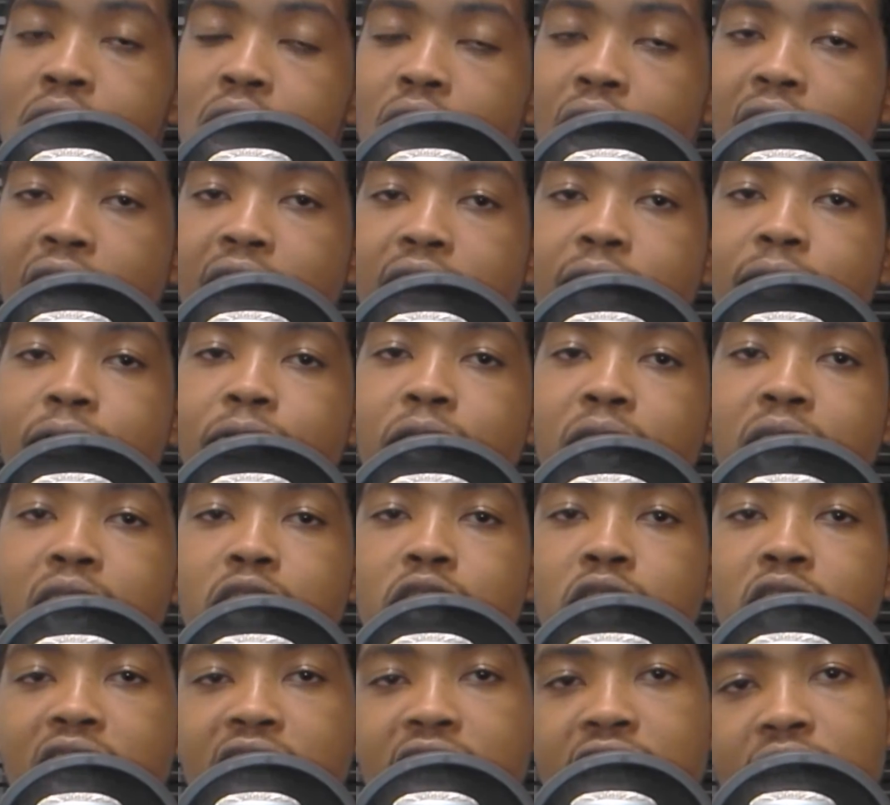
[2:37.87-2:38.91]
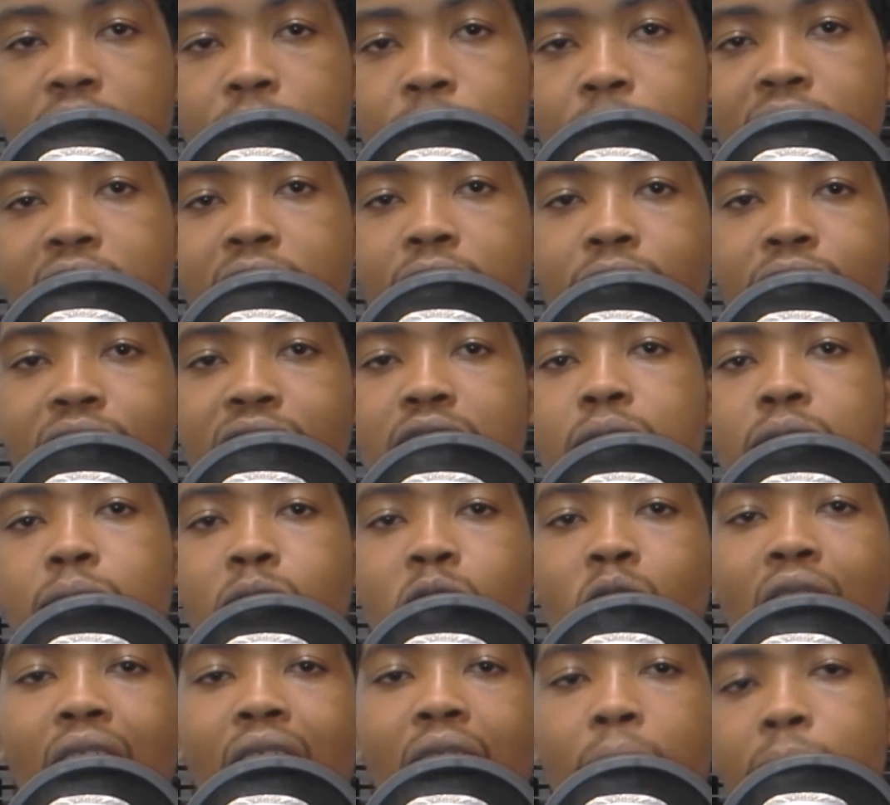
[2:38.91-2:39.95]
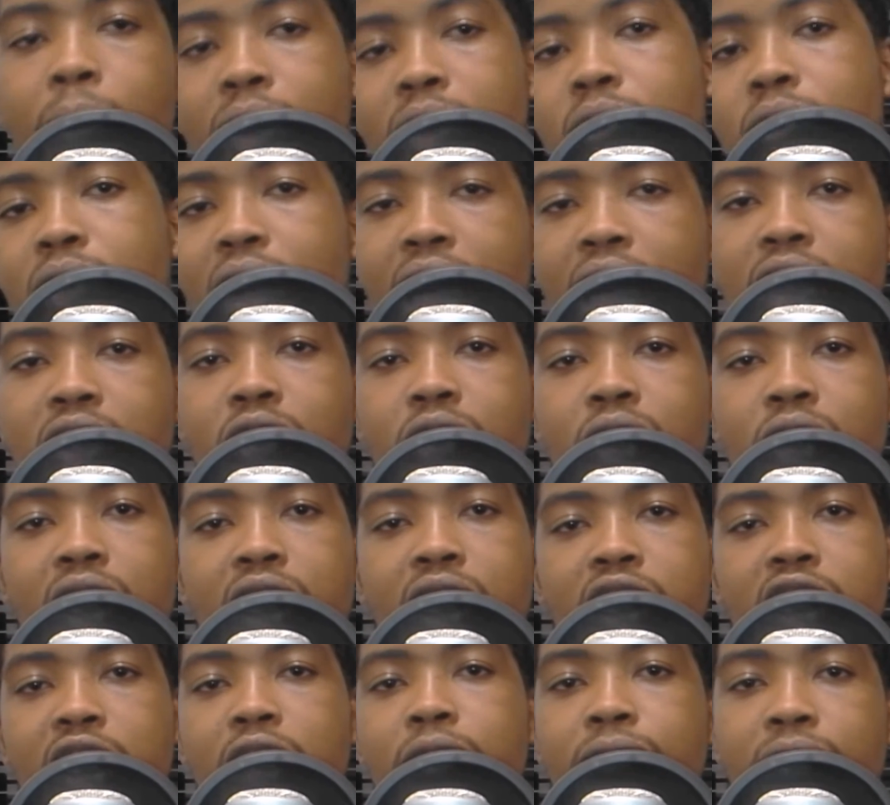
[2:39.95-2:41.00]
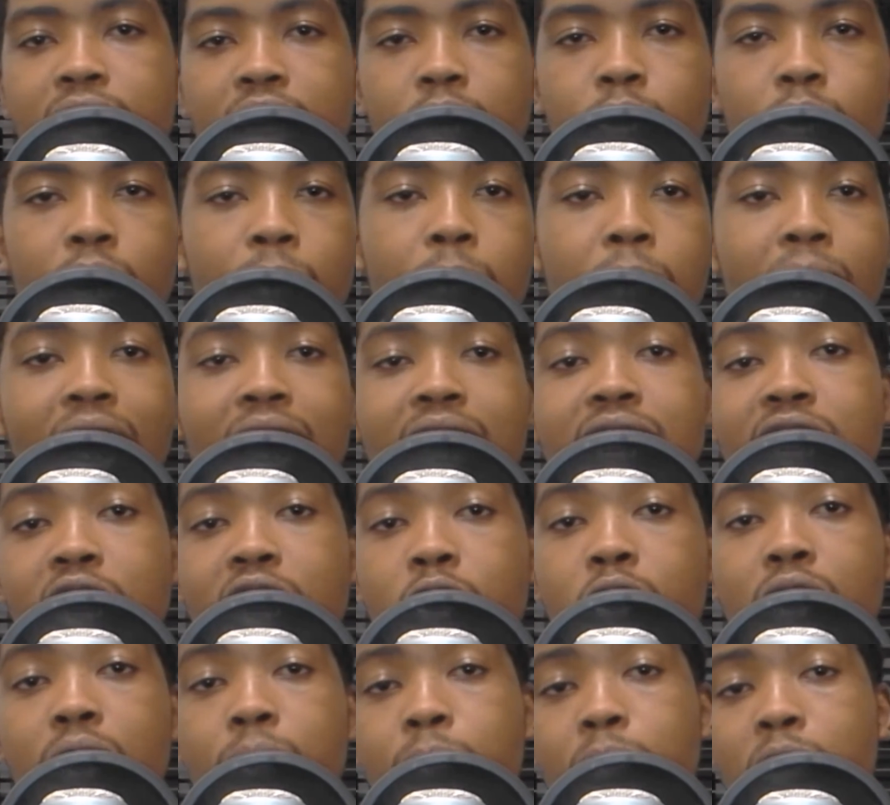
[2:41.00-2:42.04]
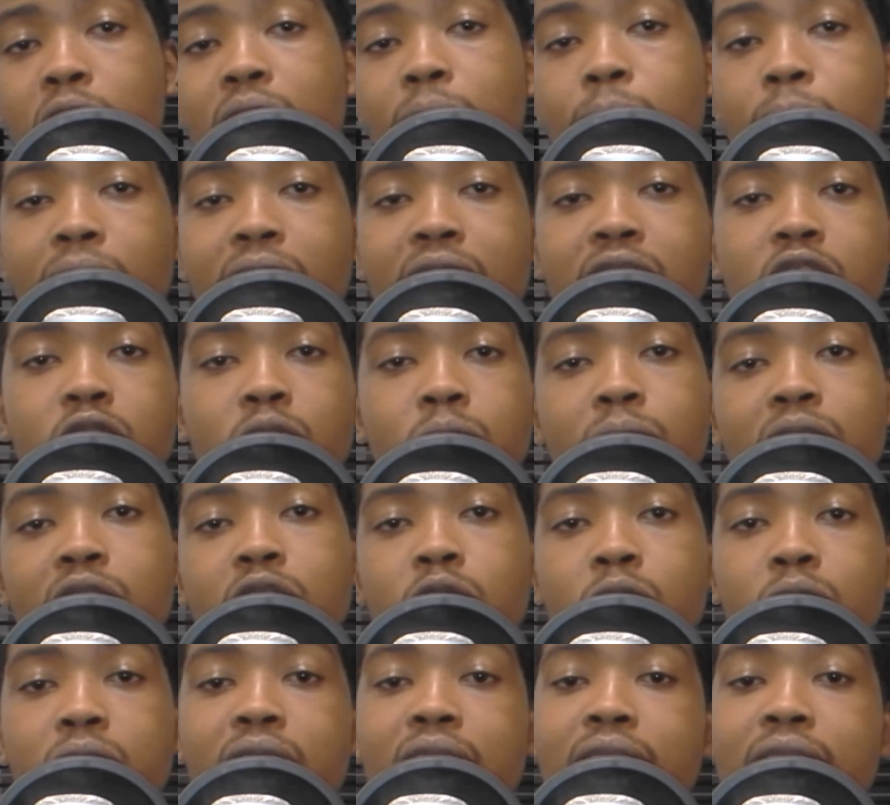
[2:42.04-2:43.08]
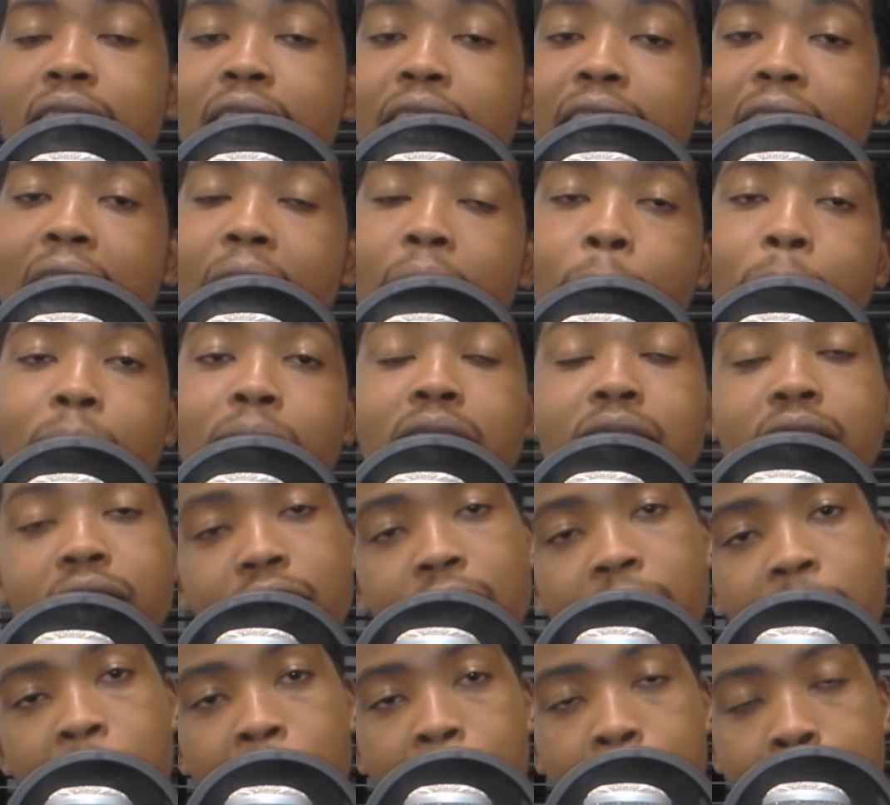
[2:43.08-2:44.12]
and free education being feasible, how are you guys going to achieve it, and what plans are you going to put in place to make sure that happens.